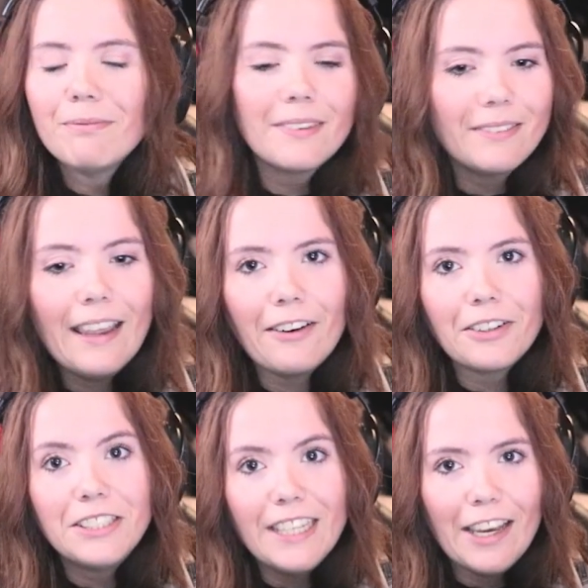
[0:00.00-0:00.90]
There,
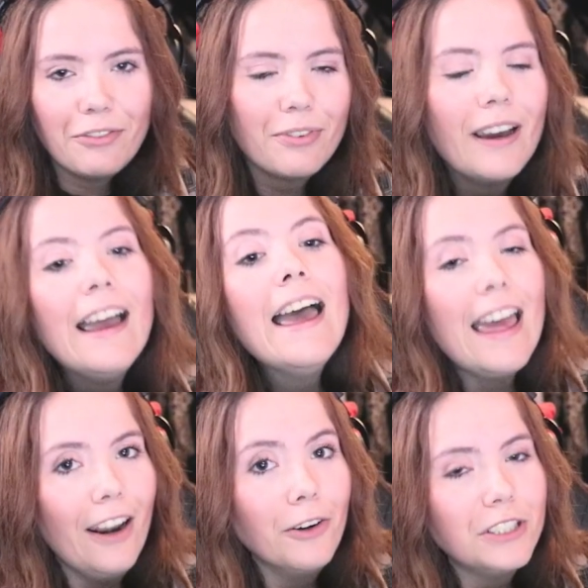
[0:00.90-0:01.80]
Jeff.
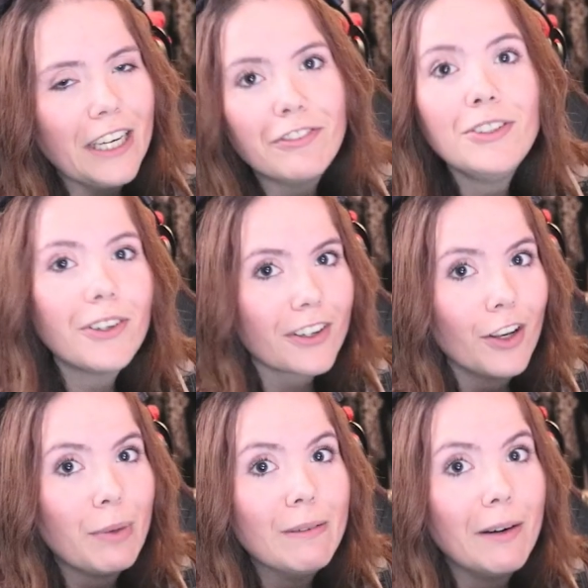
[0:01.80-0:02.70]
Hello, Jeff. You're
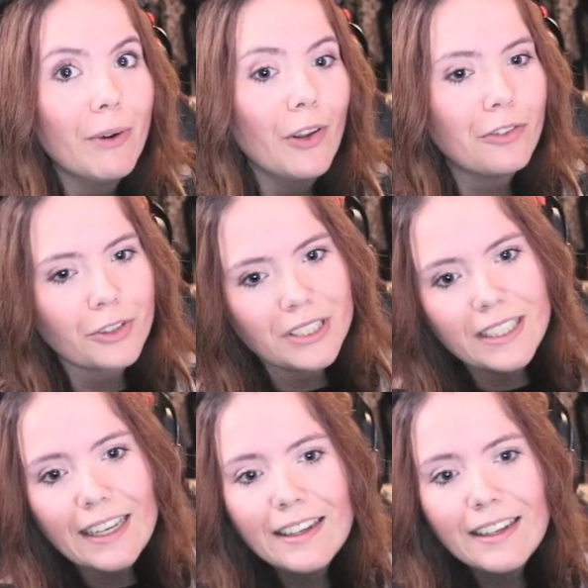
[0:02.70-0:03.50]
gonna be my model for today.